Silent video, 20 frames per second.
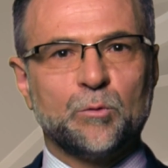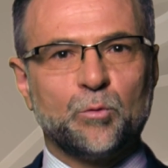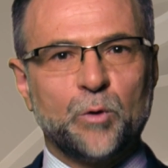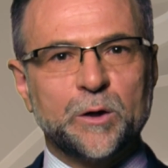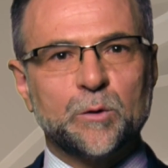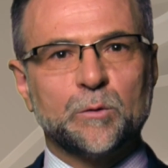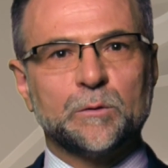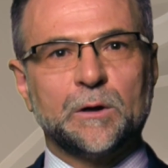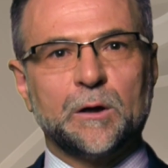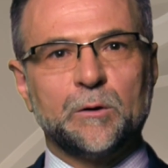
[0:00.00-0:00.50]

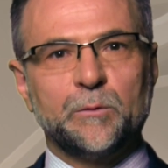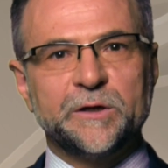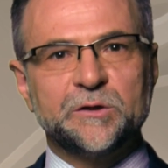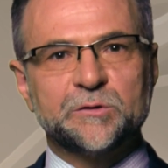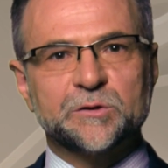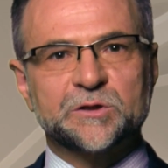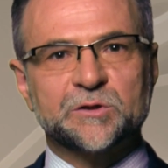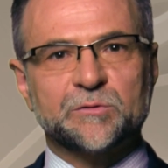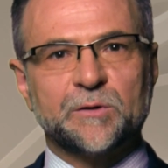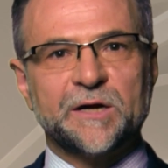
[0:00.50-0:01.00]
record low
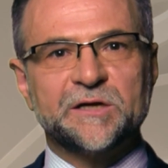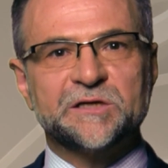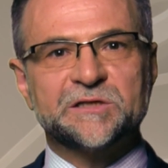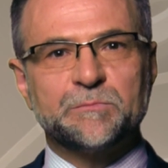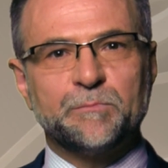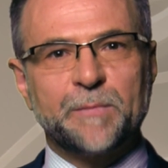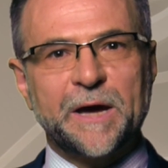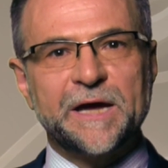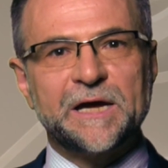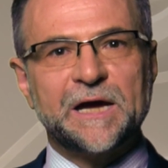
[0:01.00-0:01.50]
interest rates
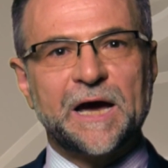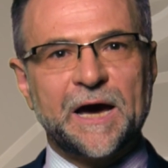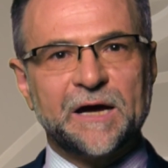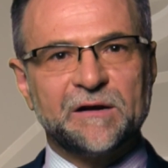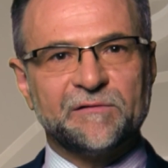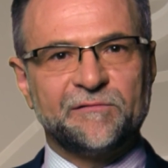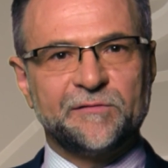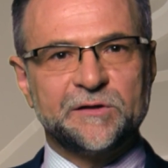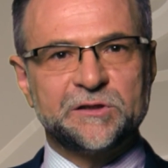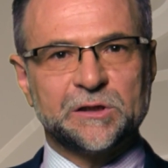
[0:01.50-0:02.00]
may
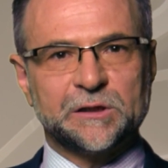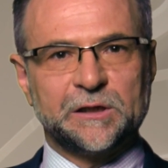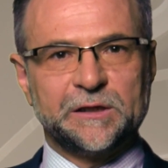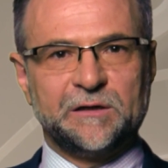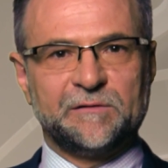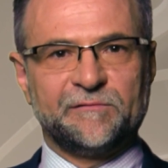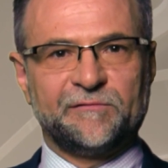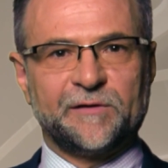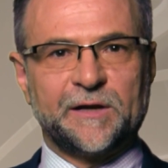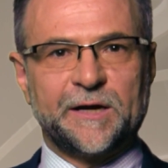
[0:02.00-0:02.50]
artificially
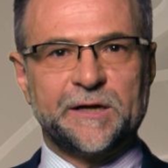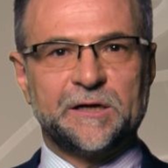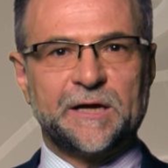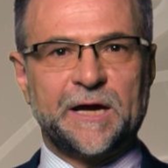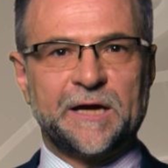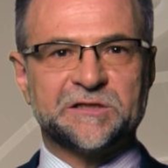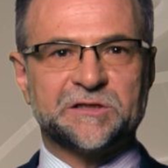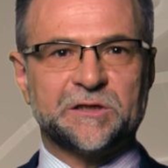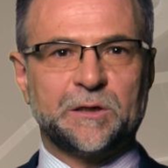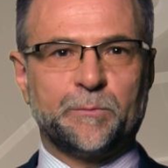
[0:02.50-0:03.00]
inflate
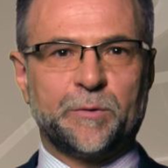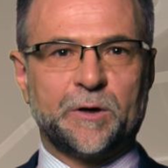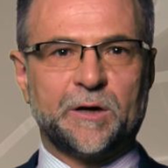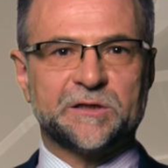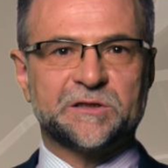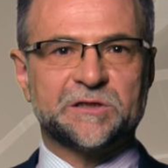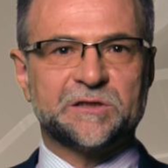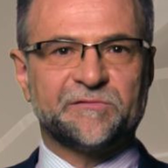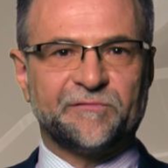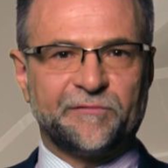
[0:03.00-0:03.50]
asset
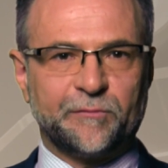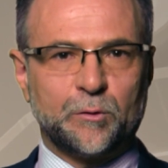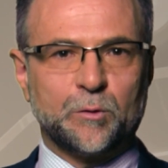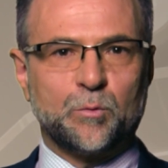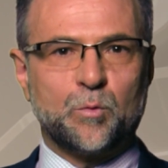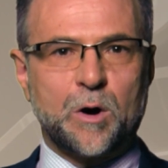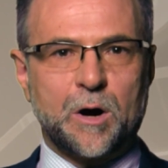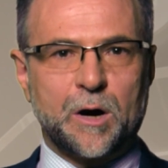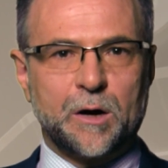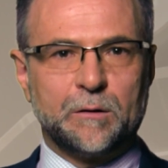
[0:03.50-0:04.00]
prices for a
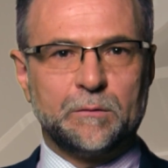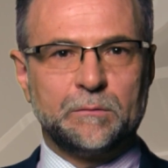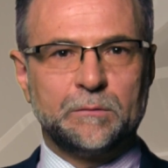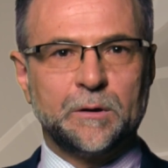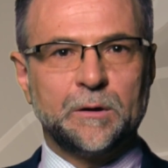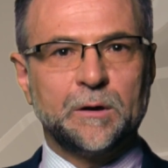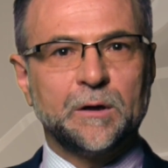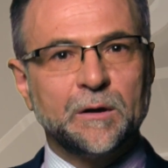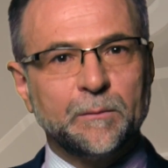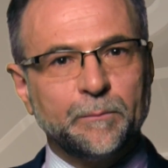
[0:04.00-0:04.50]
while.
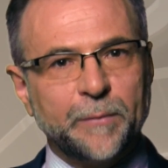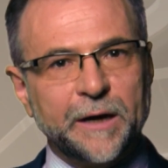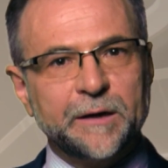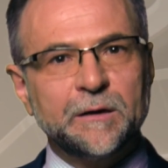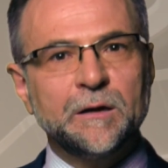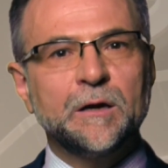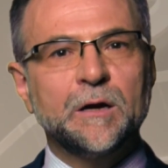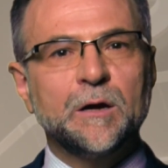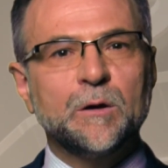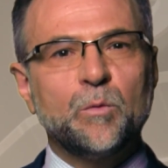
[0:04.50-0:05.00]
But
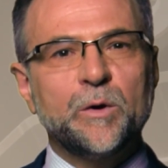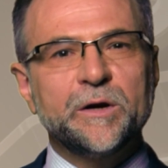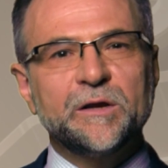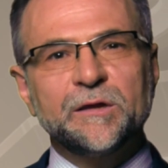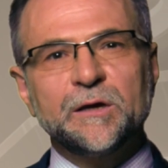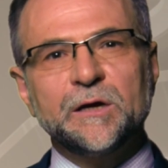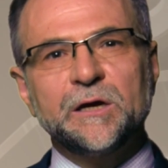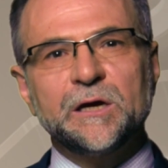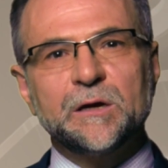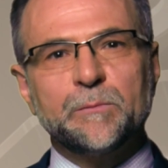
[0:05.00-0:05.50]
when
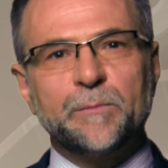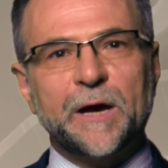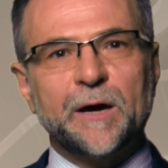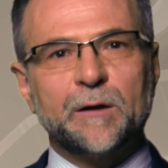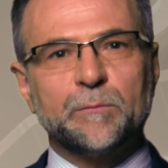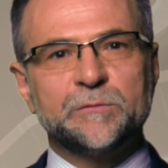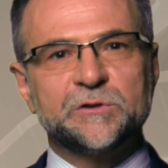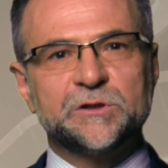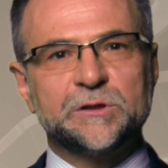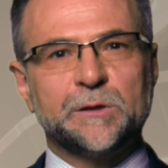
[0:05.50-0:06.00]
thinking
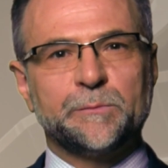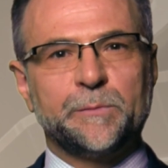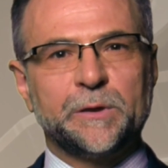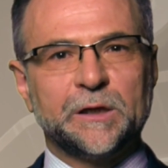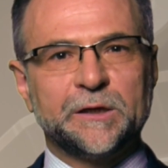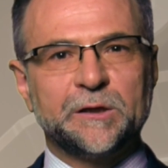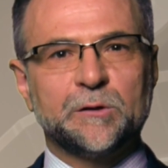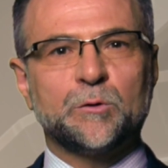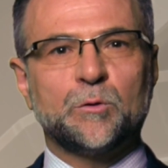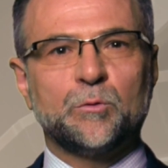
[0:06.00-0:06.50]
about
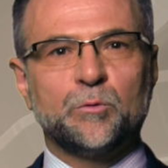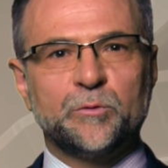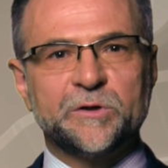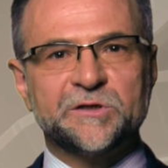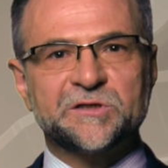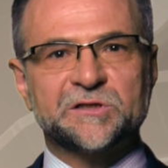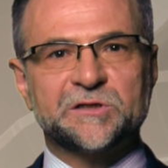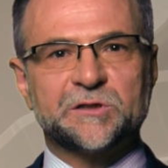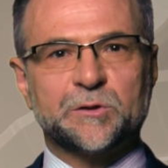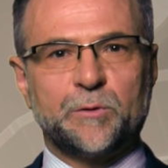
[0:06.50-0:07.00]
geopolitical
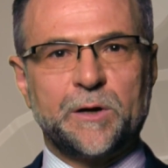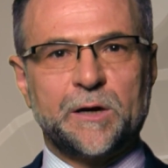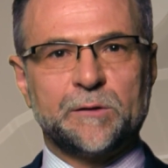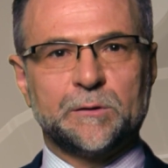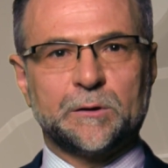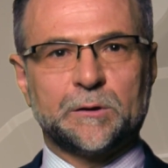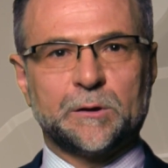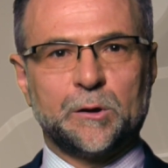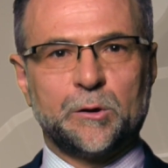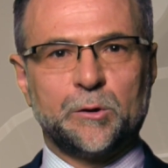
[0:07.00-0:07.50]
risks around
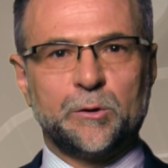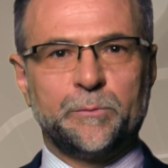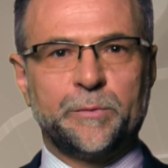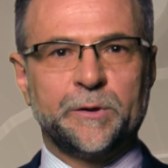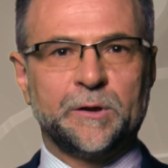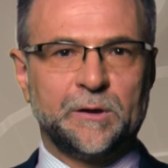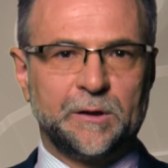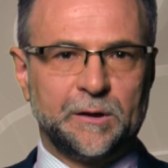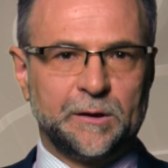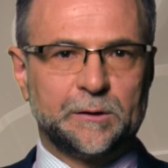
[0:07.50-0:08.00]
the globe,
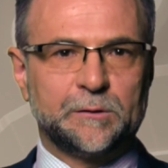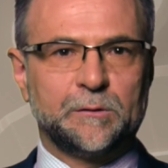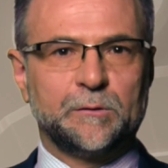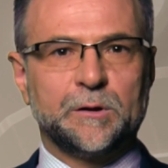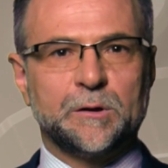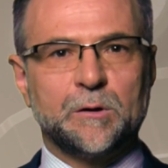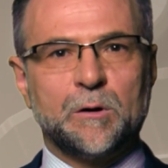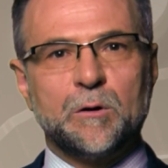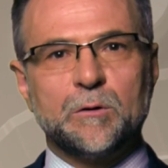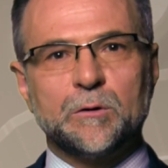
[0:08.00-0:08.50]

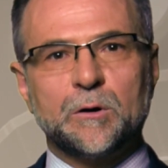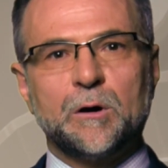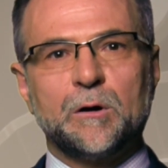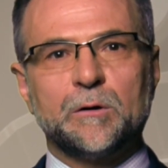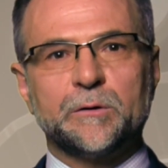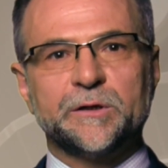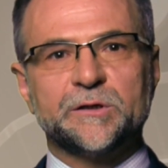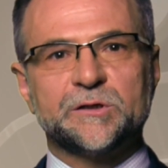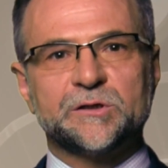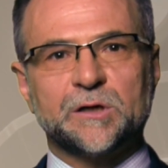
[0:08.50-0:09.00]
including Hong
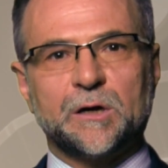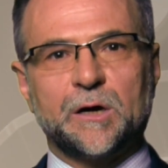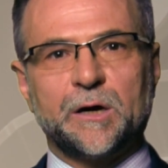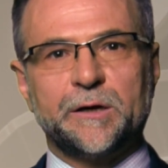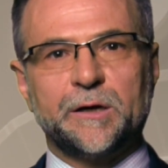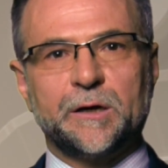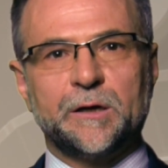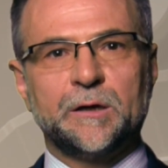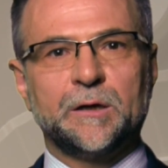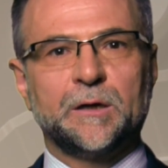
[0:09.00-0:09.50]
Kong and
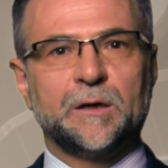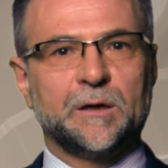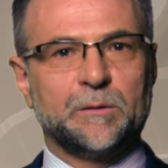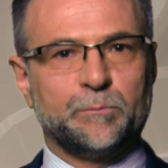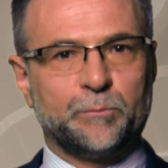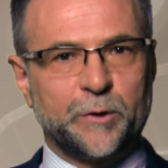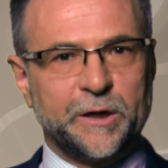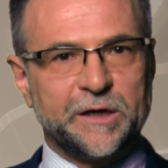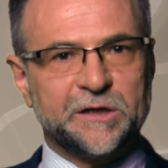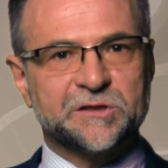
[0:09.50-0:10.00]
China,
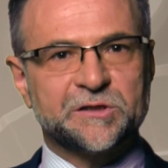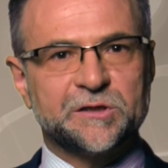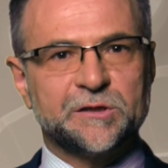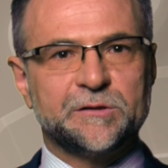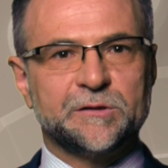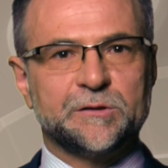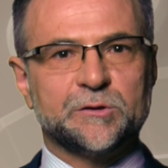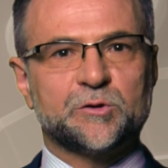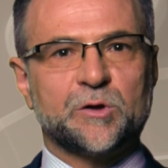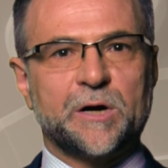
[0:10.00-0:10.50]
Brexit
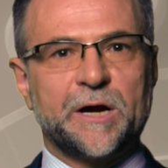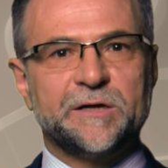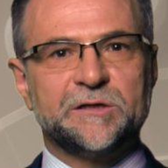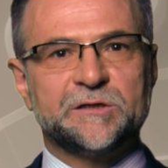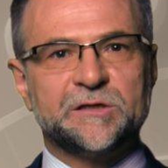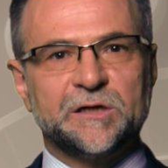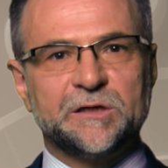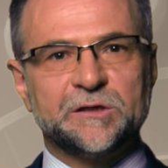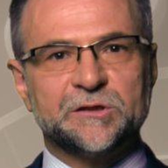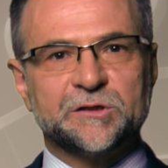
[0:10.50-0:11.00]
and trade
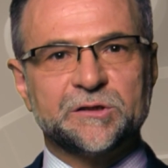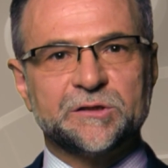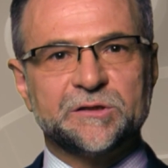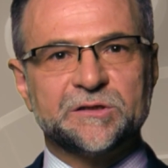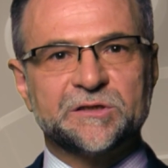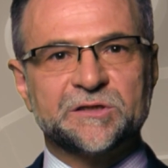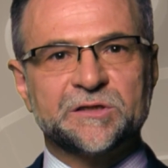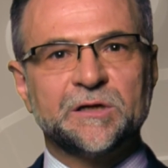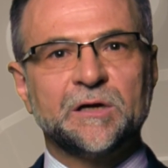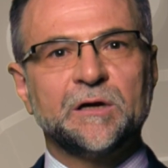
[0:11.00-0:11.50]

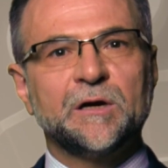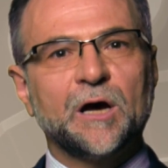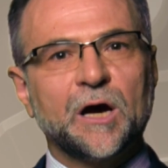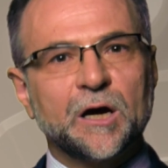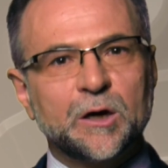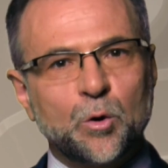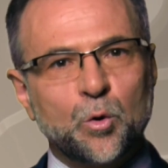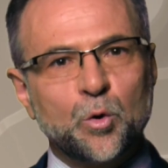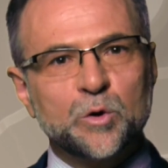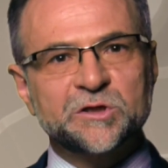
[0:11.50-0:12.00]
tensions, a
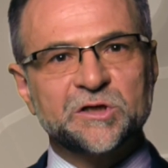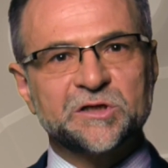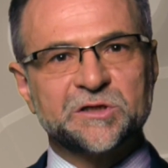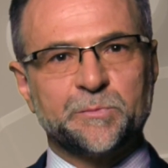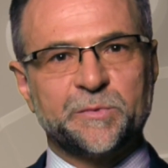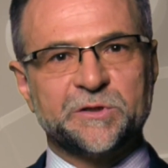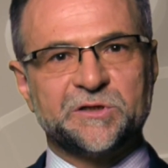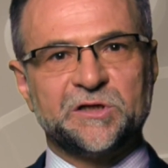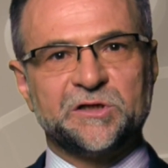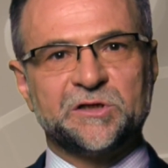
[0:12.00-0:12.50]
cautious
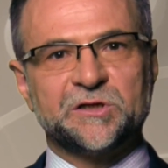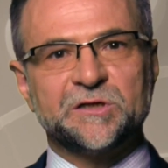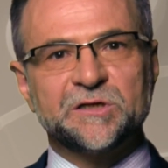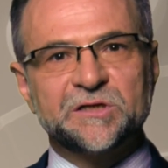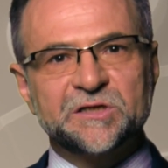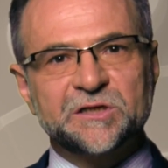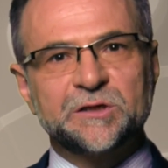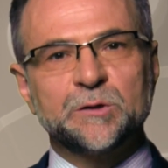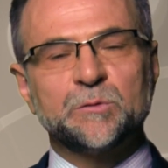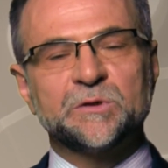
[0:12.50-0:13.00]
position
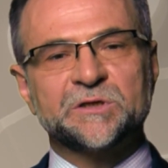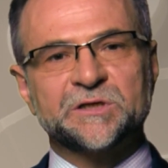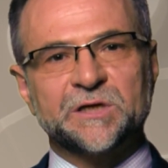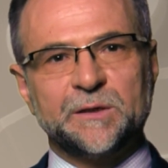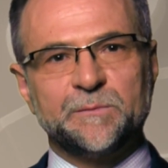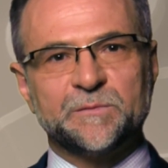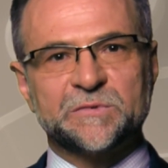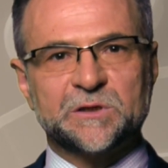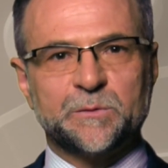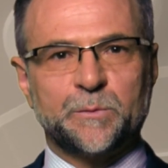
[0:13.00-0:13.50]
still
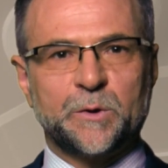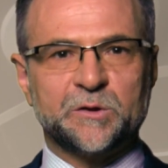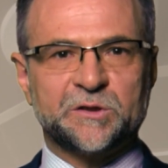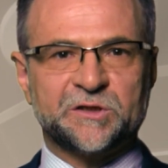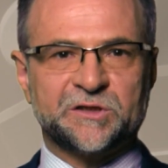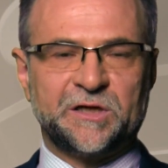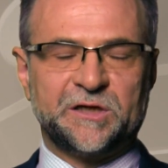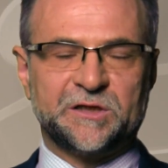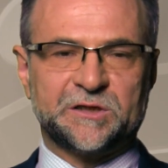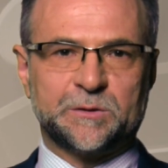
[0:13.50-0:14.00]
seems the most
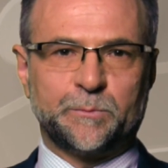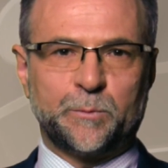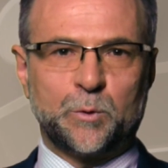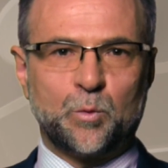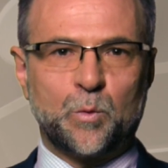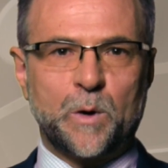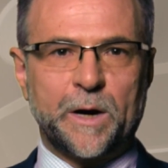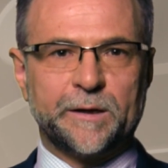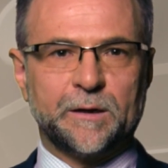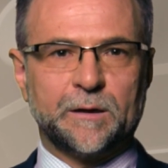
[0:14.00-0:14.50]
sensible
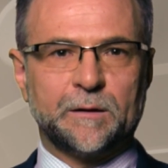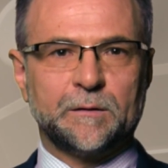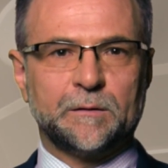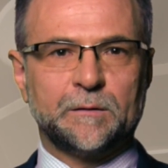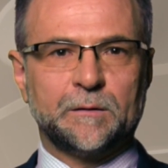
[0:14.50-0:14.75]
one.